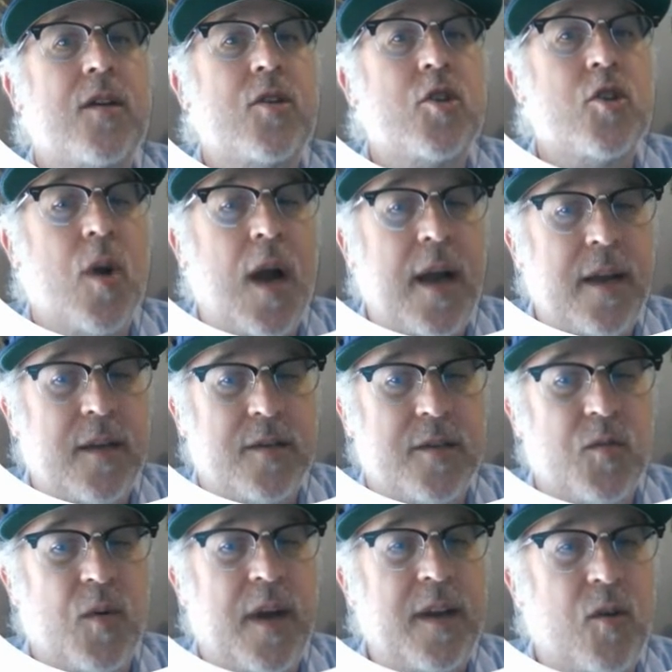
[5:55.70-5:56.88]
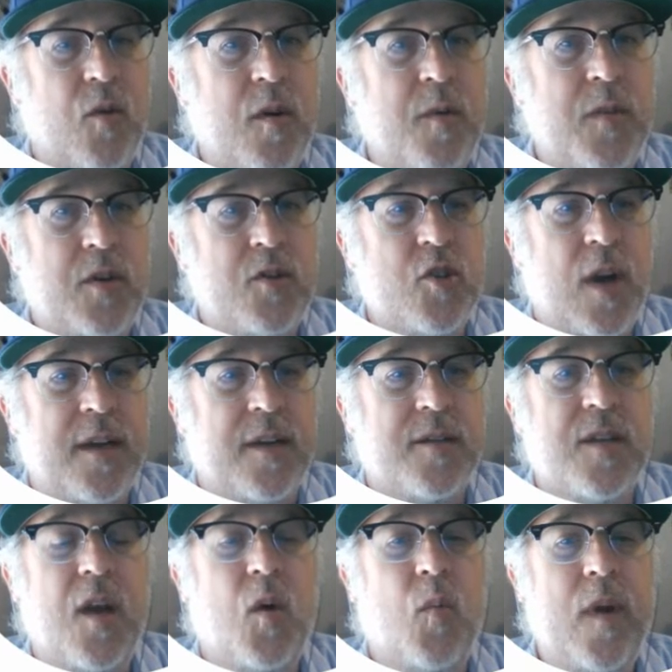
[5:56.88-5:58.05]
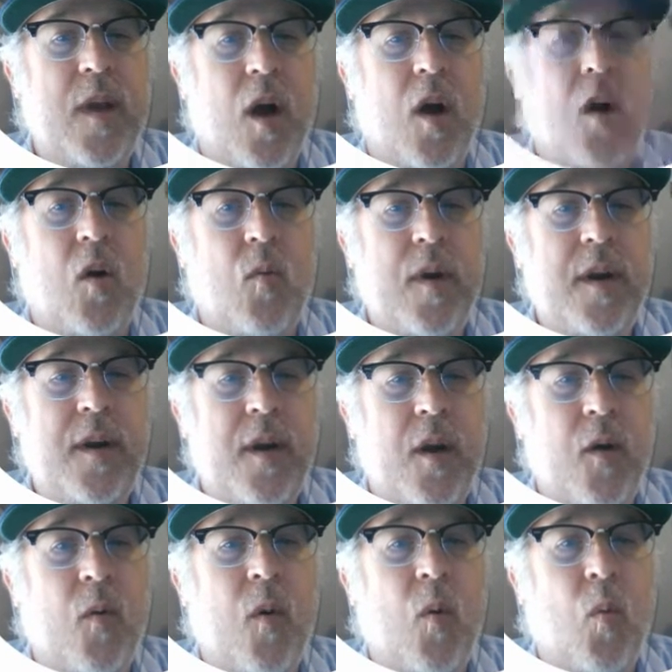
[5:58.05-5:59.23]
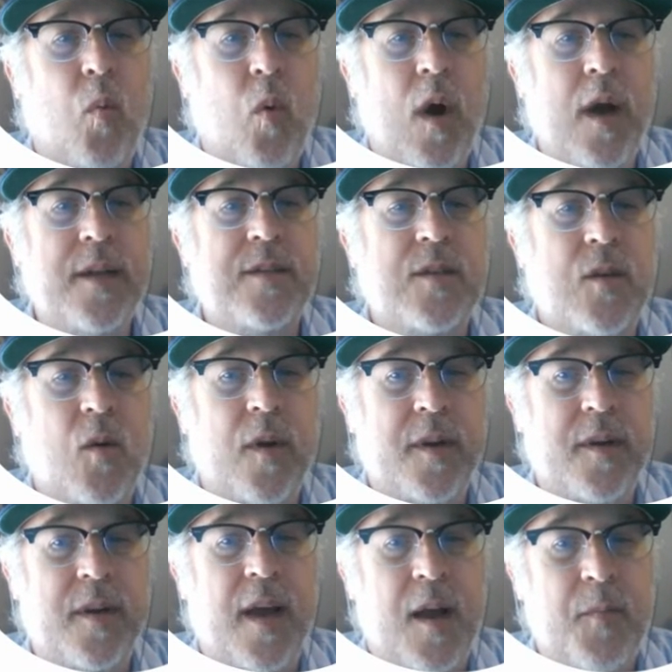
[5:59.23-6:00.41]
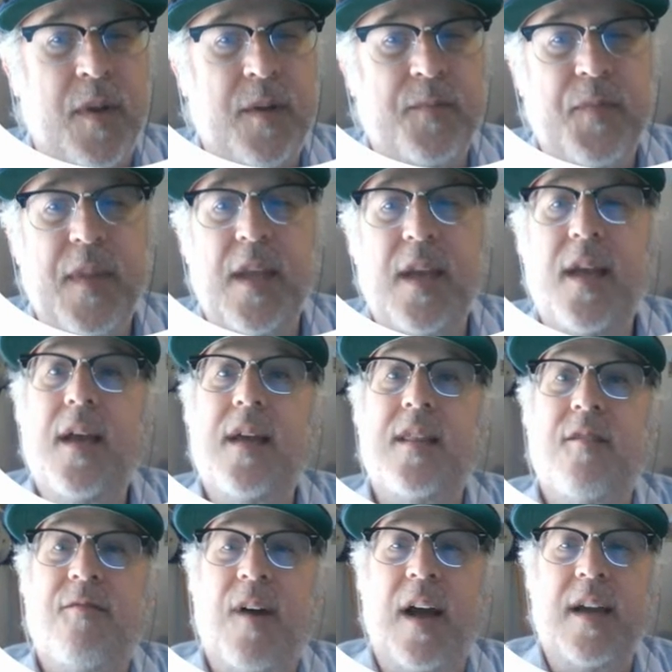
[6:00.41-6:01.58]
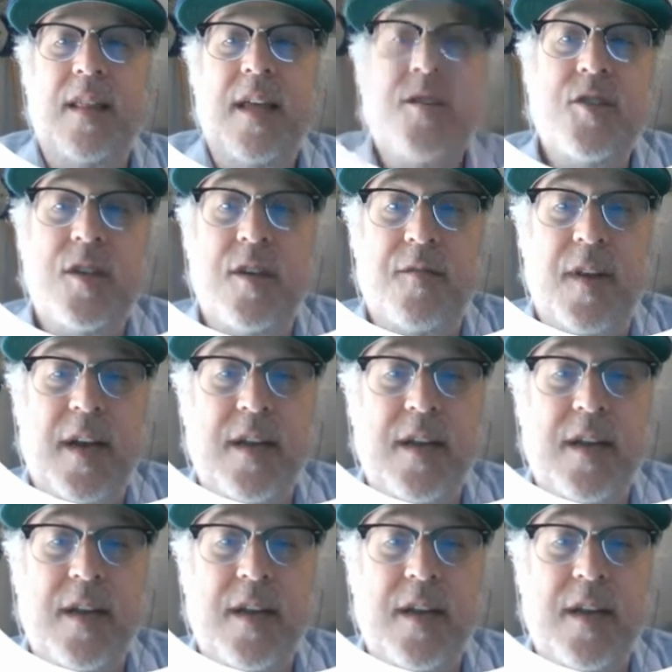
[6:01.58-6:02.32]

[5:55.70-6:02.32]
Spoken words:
trials, right? Criminal trials. We all want to know what's going to happen. The violation of an